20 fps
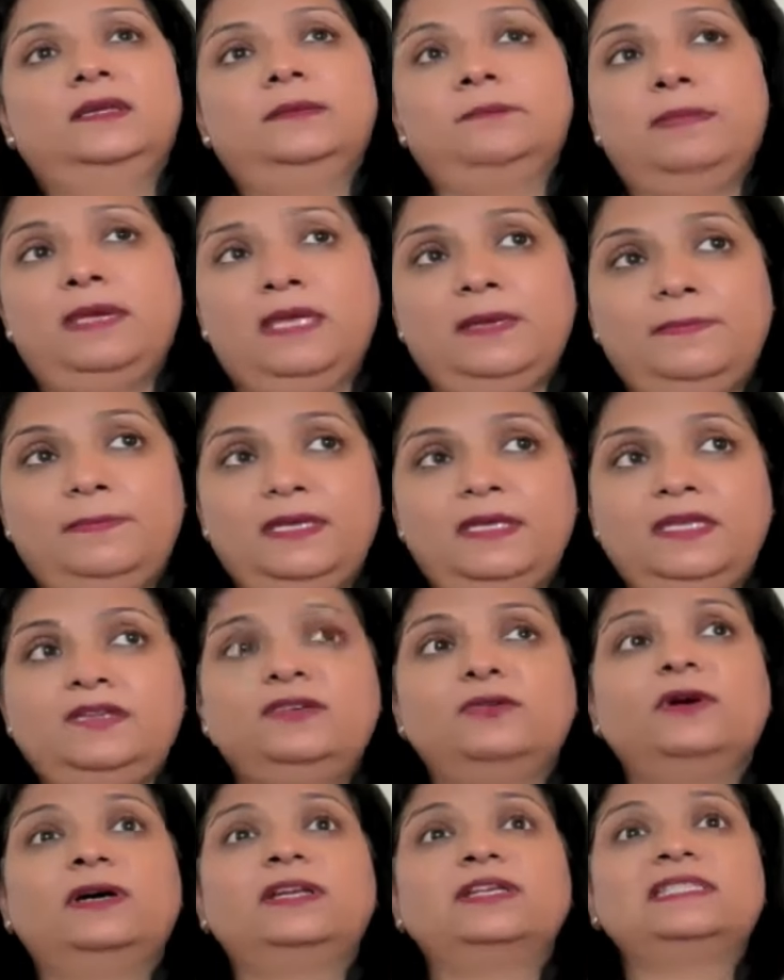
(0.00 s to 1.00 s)
maybe
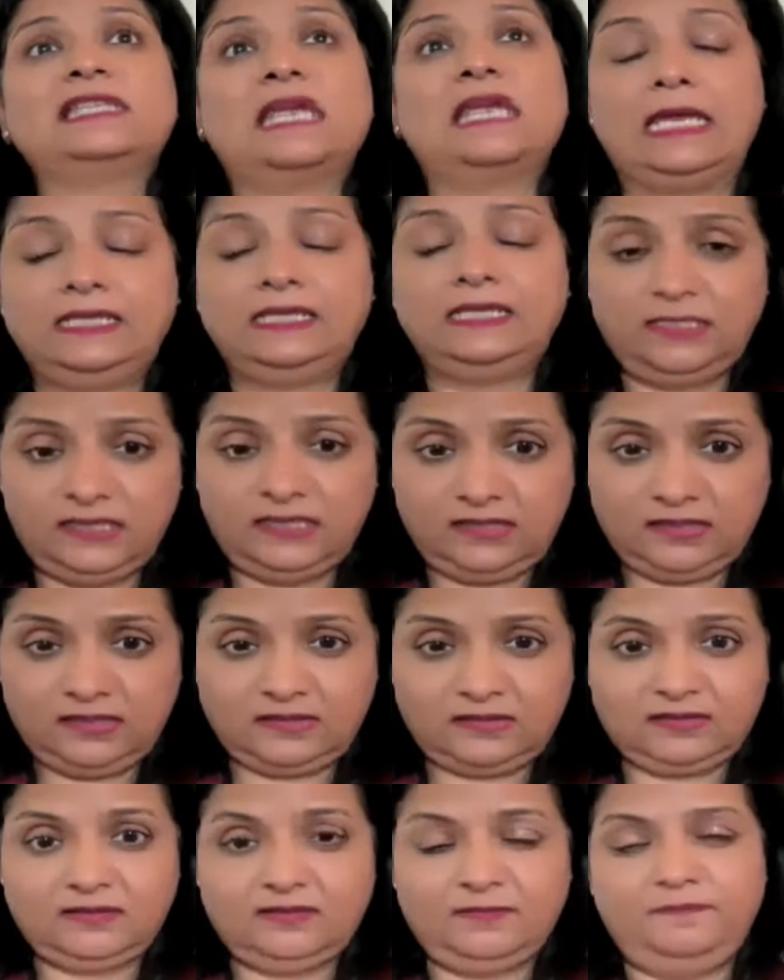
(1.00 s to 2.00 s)
you are a
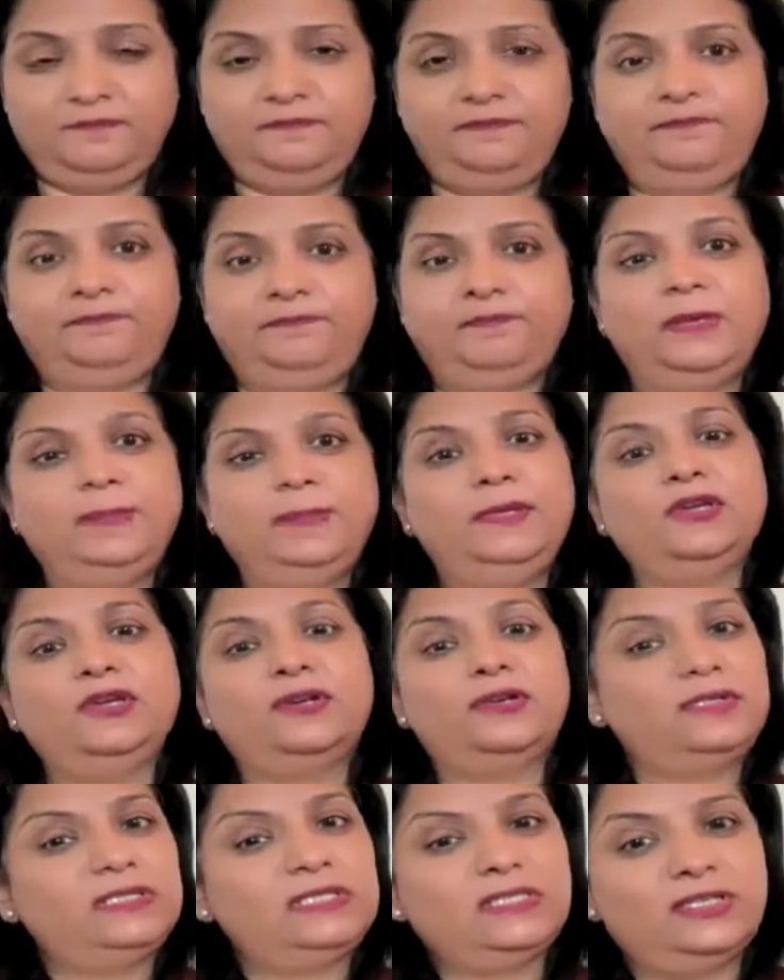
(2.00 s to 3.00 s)
scientist, maybe
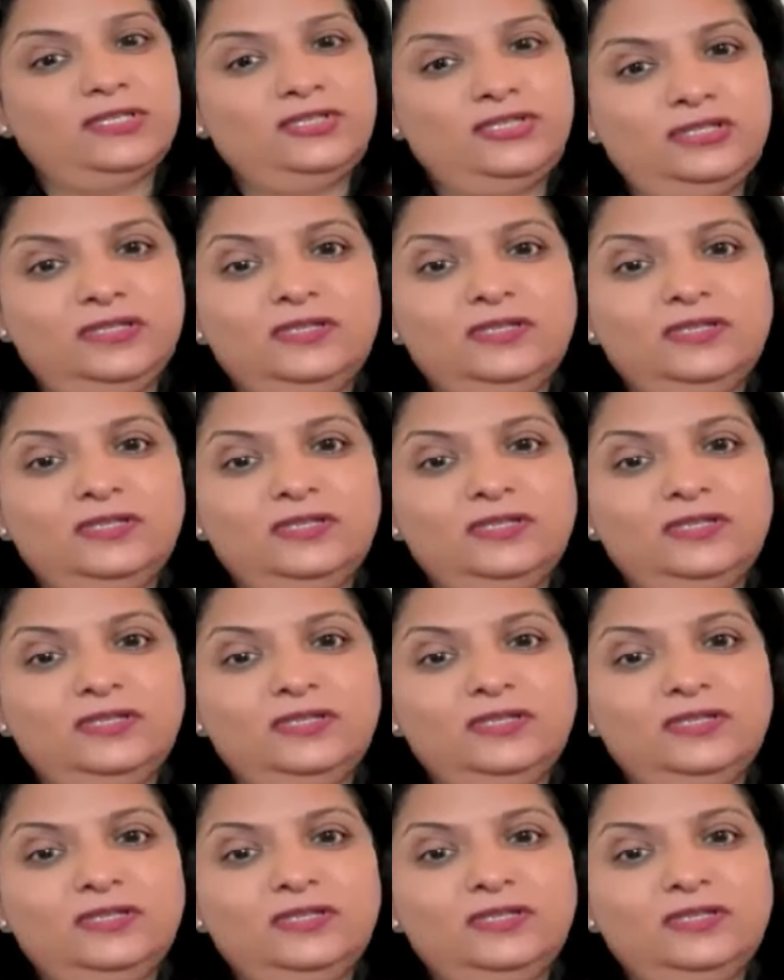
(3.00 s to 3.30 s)
you're a researcher,